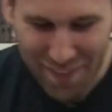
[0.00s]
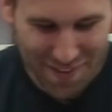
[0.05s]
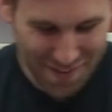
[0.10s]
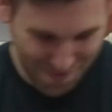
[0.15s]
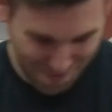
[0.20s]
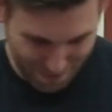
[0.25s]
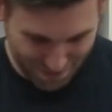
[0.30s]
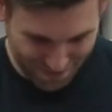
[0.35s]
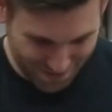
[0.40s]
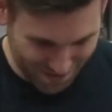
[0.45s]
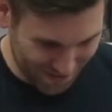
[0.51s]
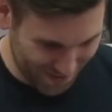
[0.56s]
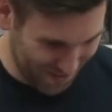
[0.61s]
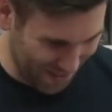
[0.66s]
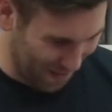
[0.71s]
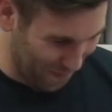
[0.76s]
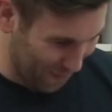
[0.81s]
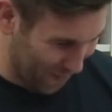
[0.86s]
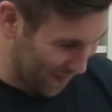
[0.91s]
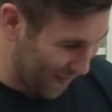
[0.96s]
are you supposed to do
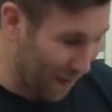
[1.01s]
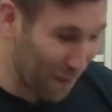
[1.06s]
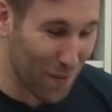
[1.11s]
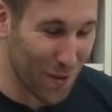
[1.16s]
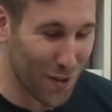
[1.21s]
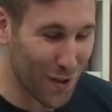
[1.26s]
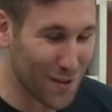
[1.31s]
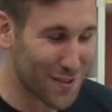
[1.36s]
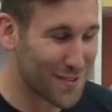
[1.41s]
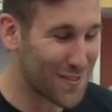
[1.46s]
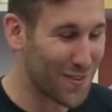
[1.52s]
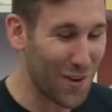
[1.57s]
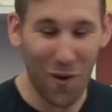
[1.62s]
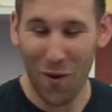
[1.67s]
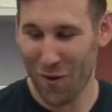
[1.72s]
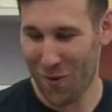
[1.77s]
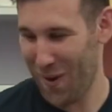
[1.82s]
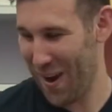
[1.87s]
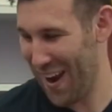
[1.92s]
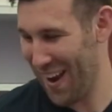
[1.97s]
that one? That one looks
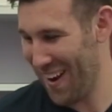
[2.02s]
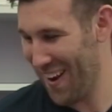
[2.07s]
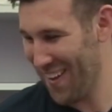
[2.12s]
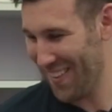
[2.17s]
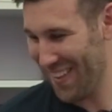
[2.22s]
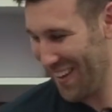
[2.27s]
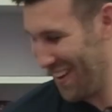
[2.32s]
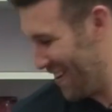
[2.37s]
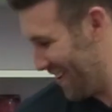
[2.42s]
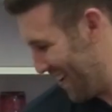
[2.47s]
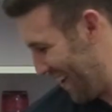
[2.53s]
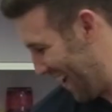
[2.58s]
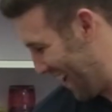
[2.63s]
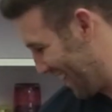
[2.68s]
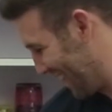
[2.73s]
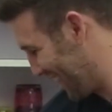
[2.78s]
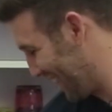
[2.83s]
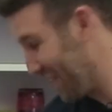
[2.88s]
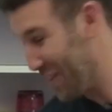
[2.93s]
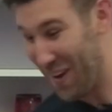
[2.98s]
so great on the
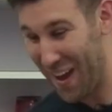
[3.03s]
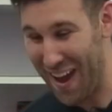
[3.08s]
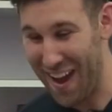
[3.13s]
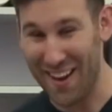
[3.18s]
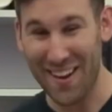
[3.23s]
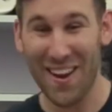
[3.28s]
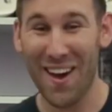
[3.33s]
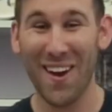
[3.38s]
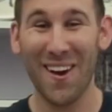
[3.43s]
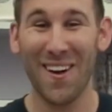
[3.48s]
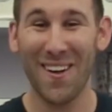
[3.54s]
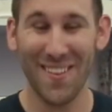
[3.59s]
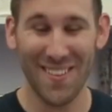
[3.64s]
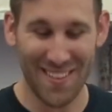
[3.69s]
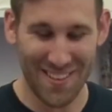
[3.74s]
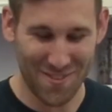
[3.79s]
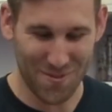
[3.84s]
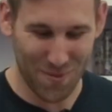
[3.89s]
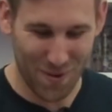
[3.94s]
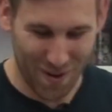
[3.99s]
internet. So hey, not all of
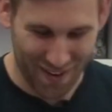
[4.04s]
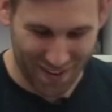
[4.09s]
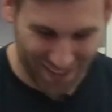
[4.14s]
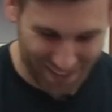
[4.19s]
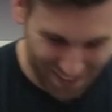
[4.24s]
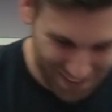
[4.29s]
these work.